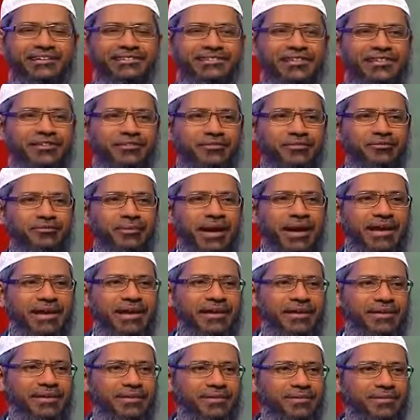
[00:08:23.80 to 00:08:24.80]
reason to
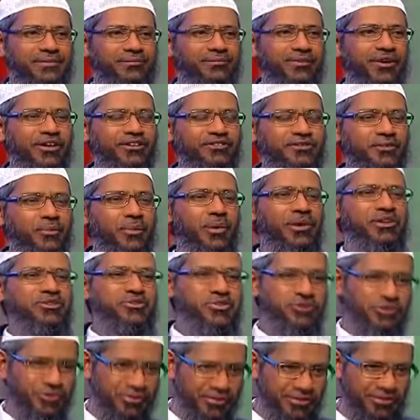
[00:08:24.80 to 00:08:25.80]
marry was
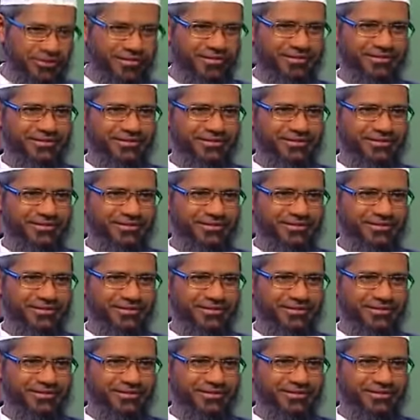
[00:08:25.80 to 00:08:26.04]
virtue.